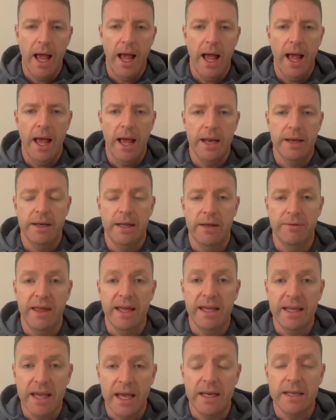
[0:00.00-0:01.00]
And if
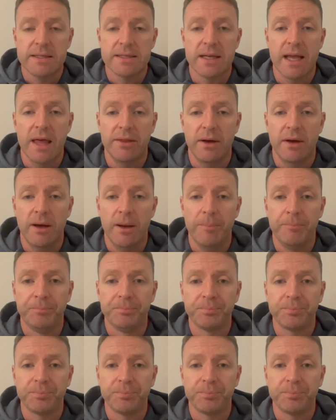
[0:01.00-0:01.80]
they get it together,